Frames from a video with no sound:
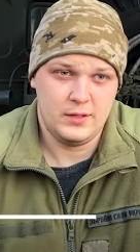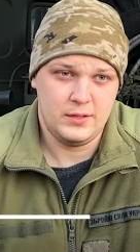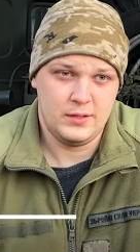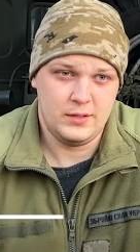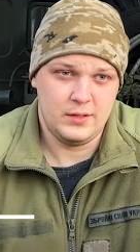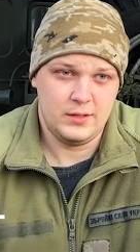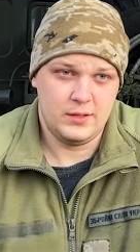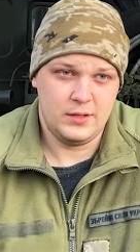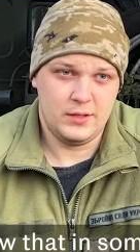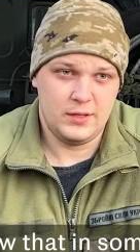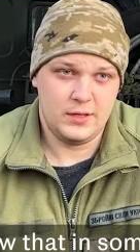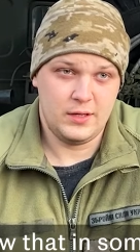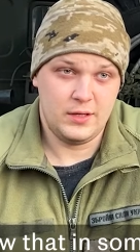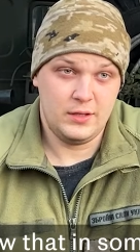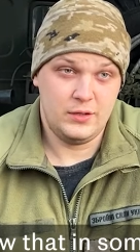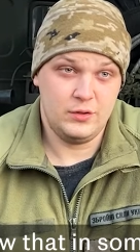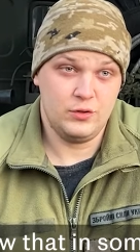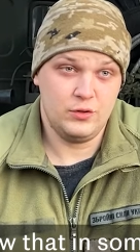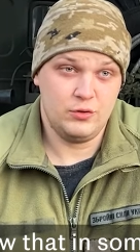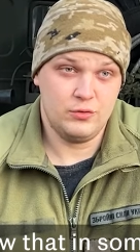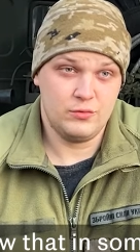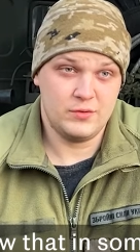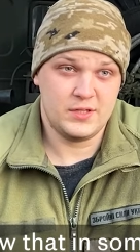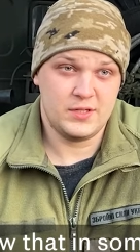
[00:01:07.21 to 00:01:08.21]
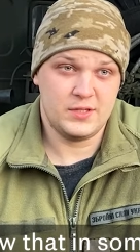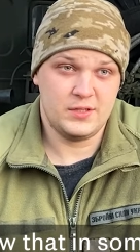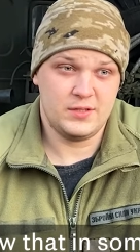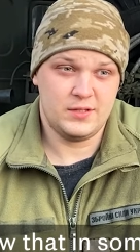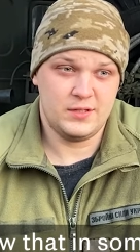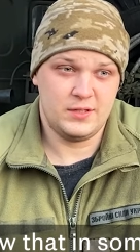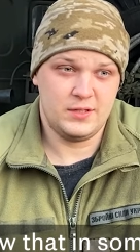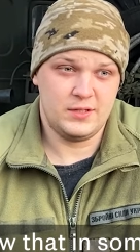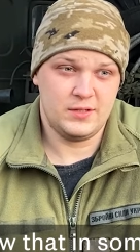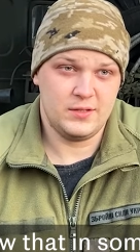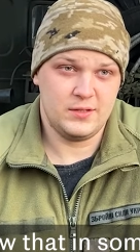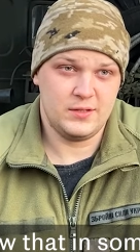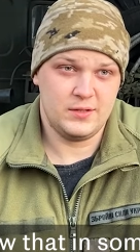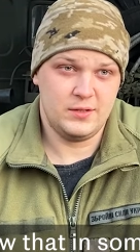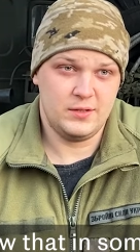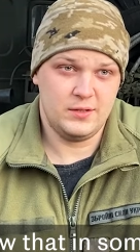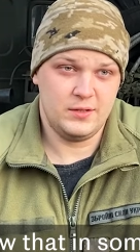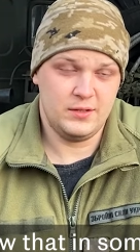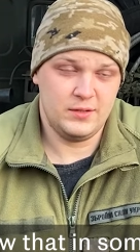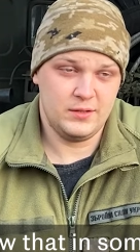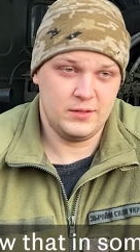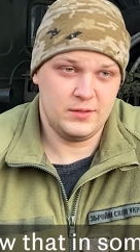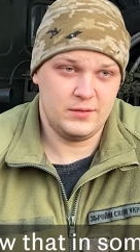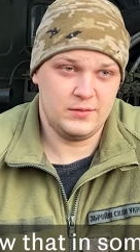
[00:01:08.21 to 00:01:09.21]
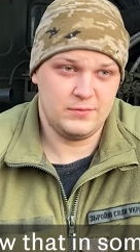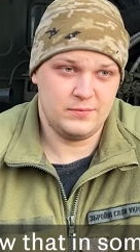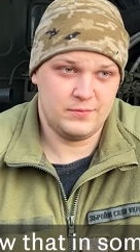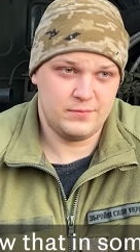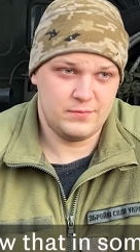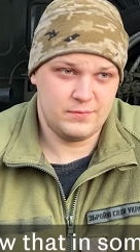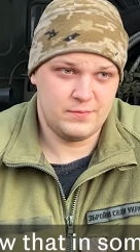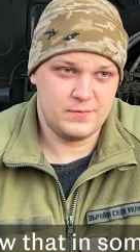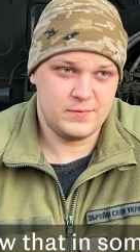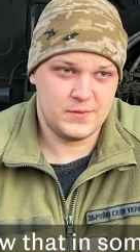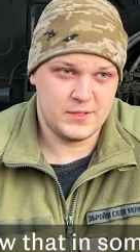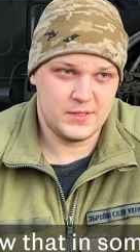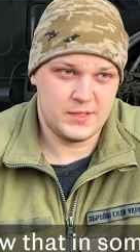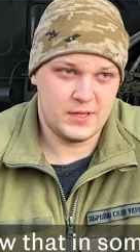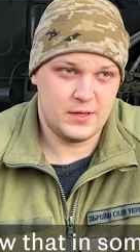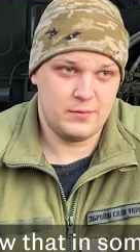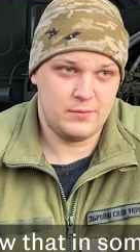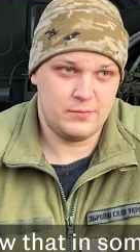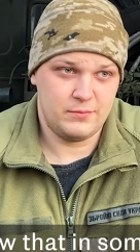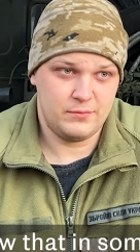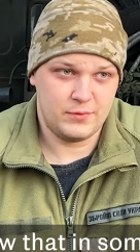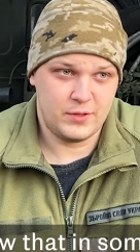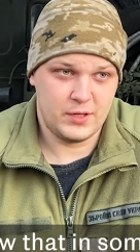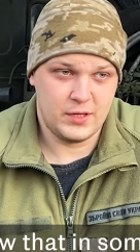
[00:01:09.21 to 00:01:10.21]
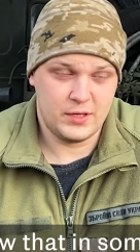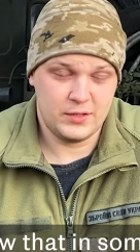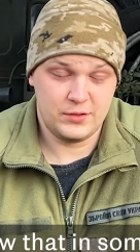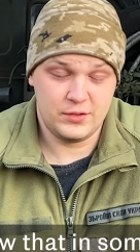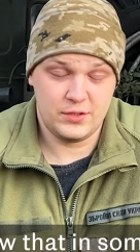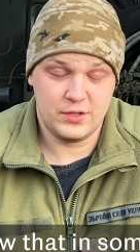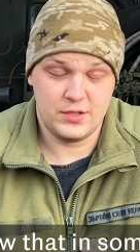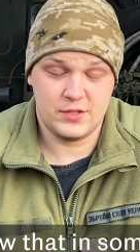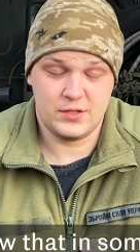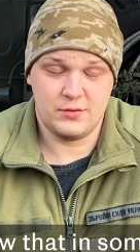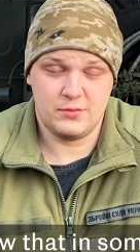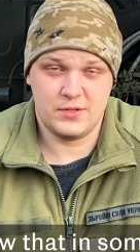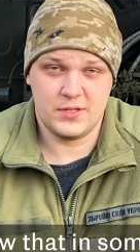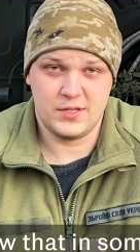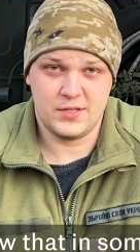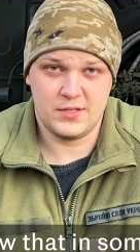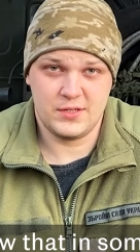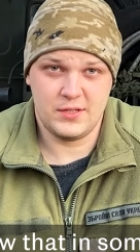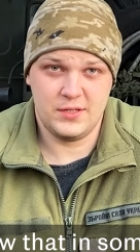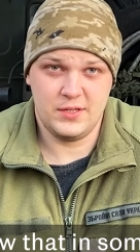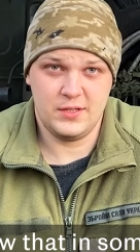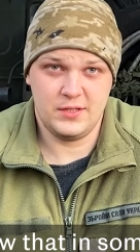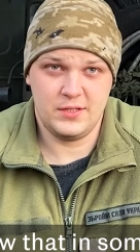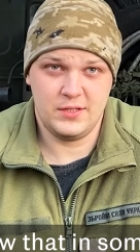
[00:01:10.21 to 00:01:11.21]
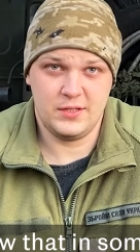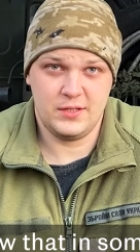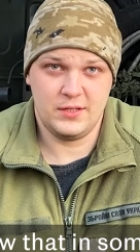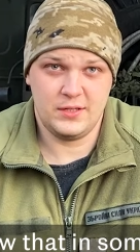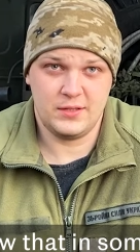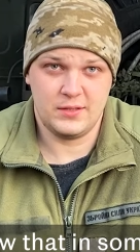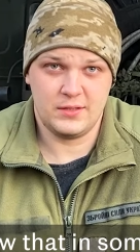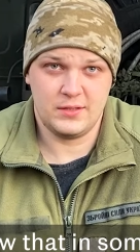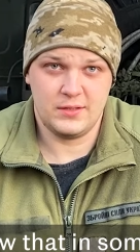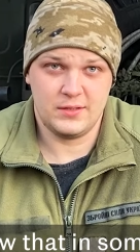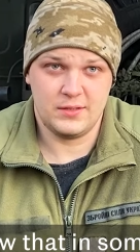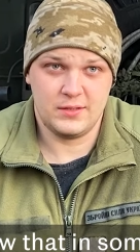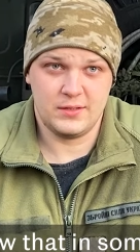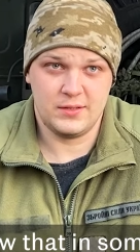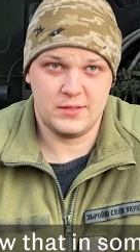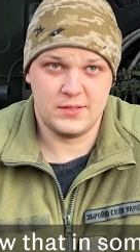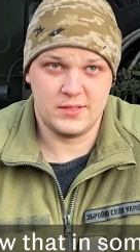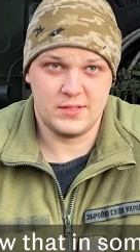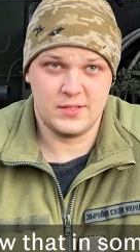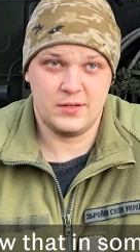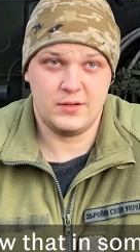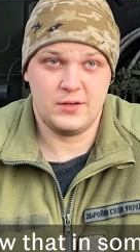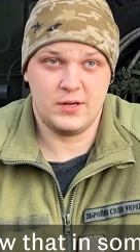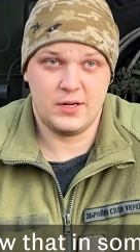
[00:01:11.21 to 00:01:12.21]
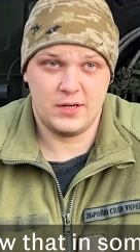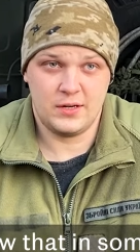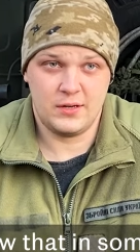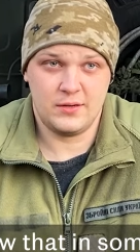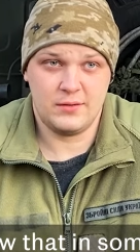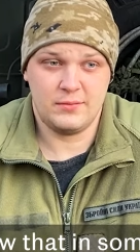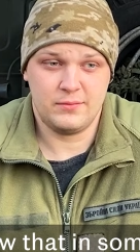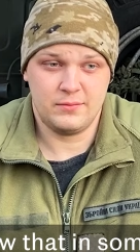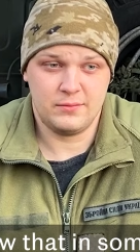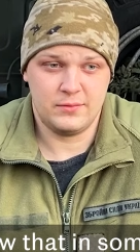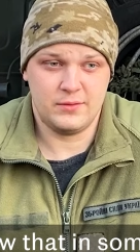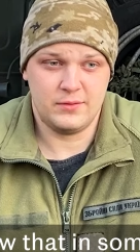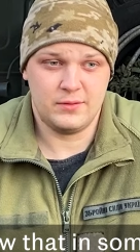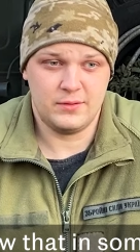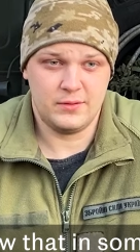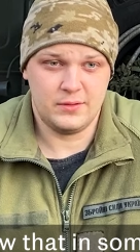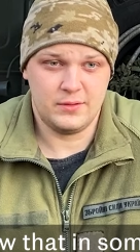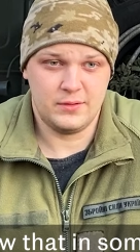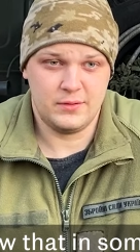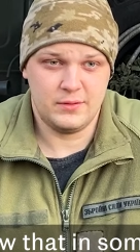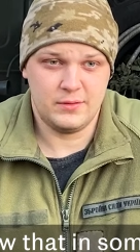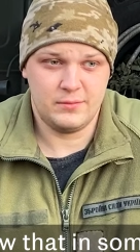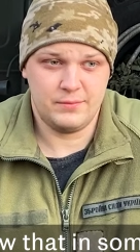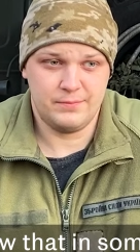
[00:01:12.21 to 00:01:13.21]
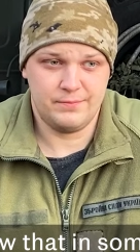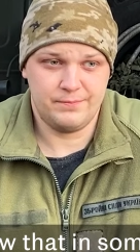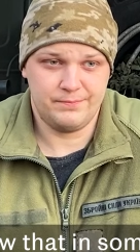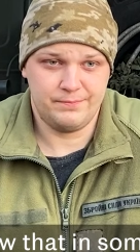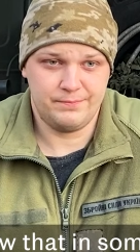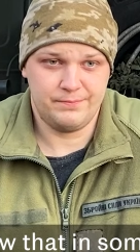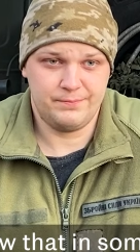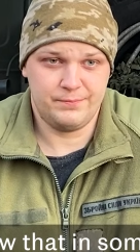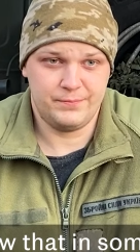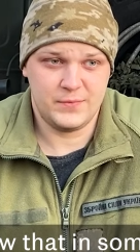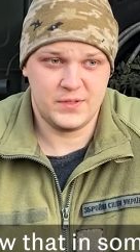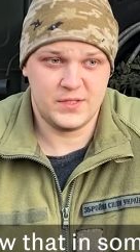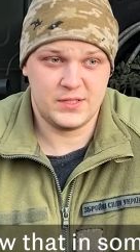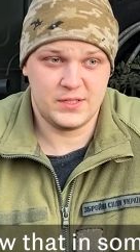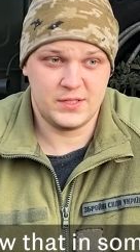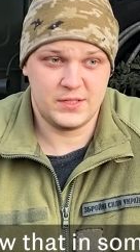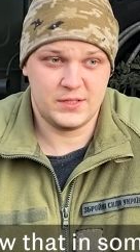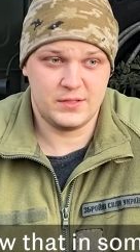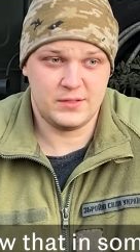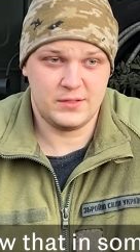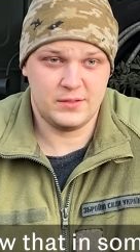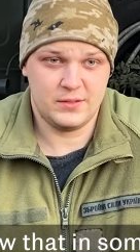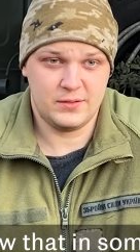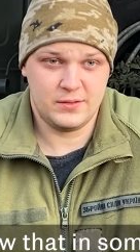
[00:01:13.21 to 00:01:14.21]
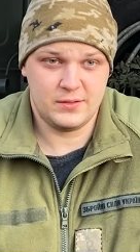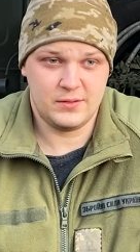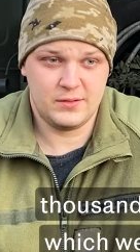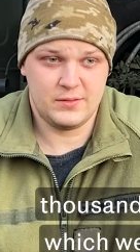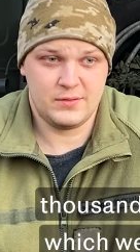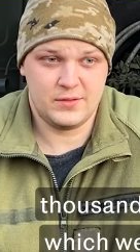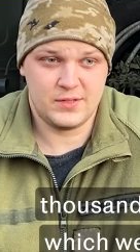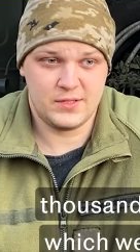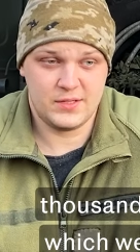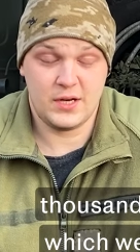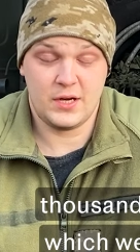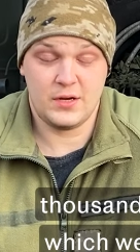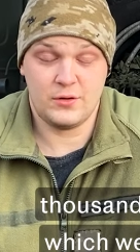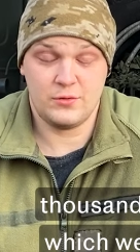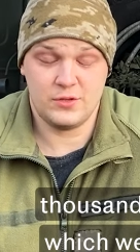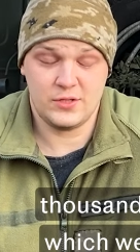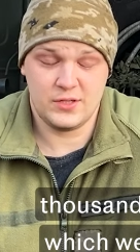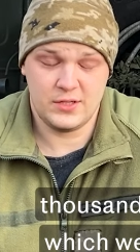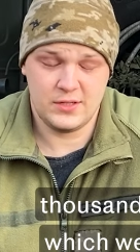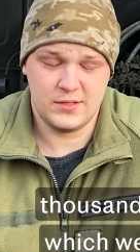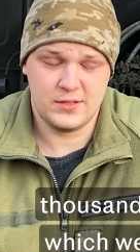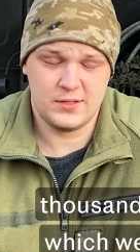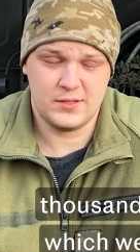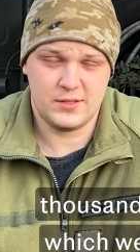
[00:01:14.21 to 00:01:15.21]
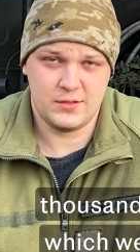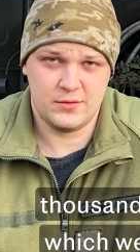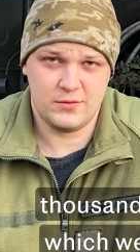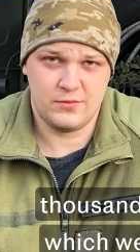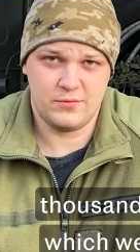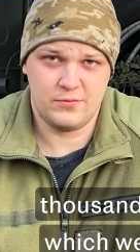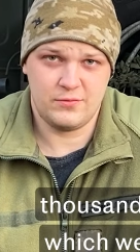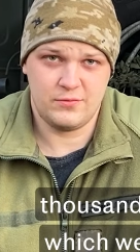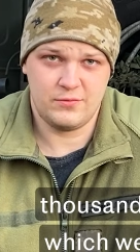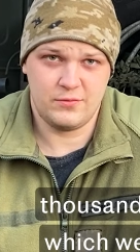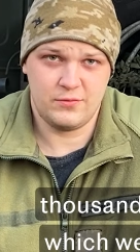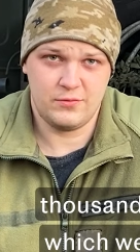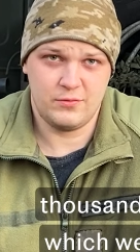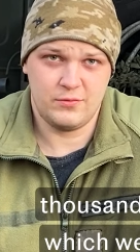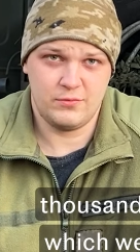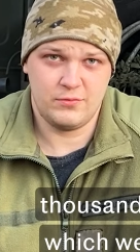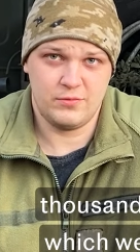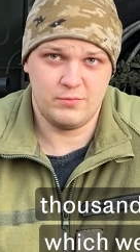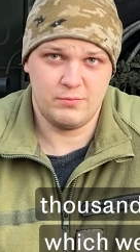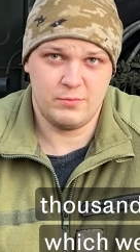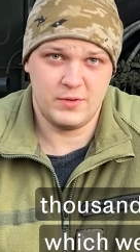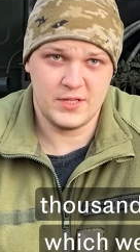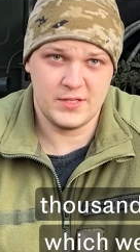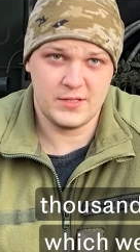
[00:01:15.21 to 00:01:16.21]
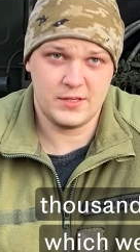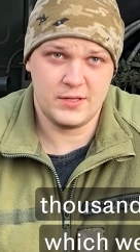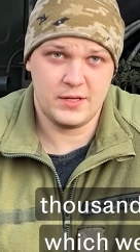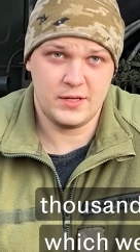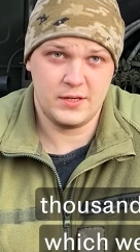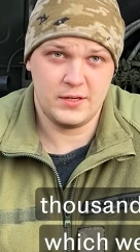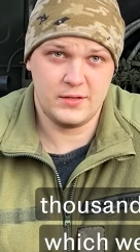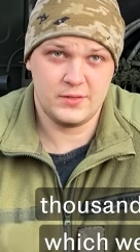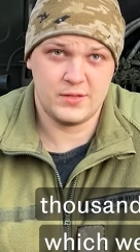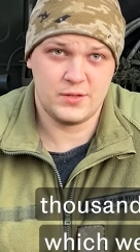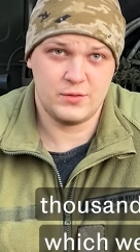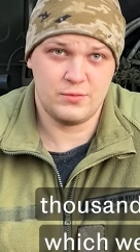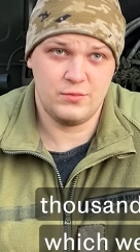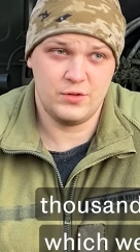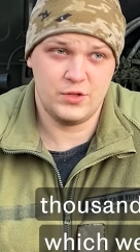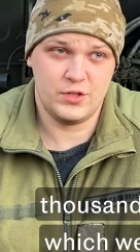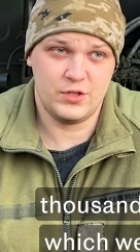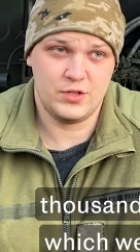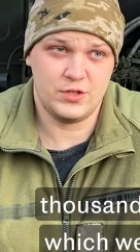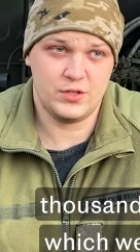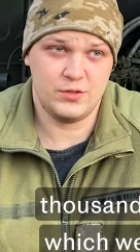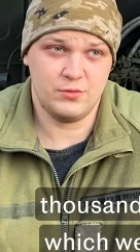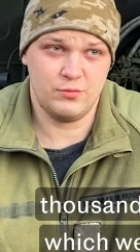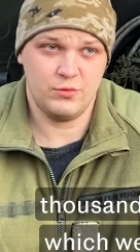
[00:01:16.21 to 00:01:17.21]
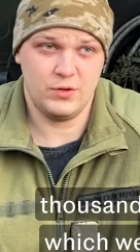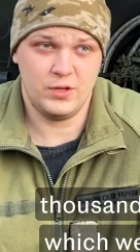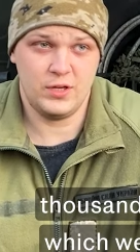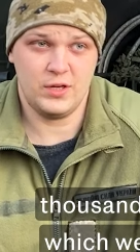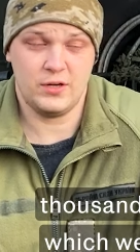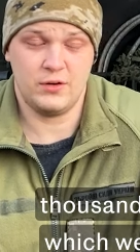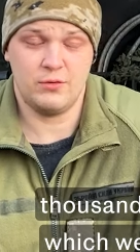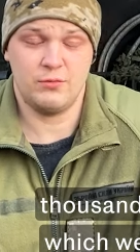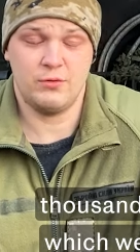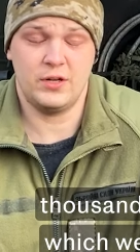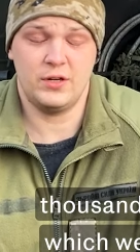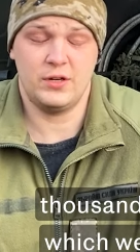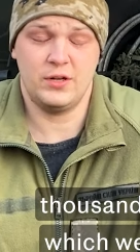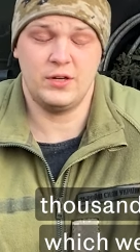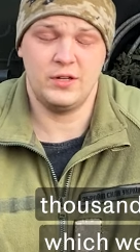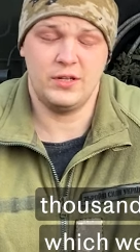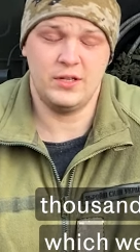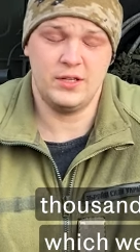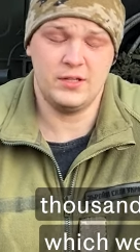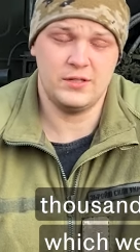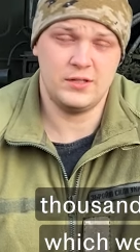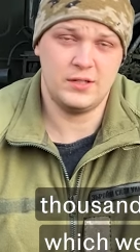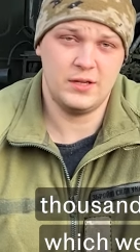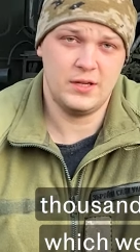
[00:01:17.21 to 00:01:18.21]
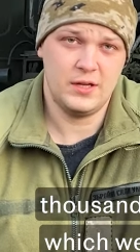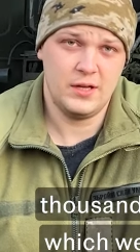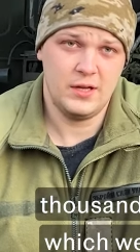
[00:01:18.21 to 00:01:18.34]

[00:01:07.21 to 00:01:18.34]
Uh, I know that uh, in some countries of the city uh, there are uh, s uh, thousands of missiles which we are very need,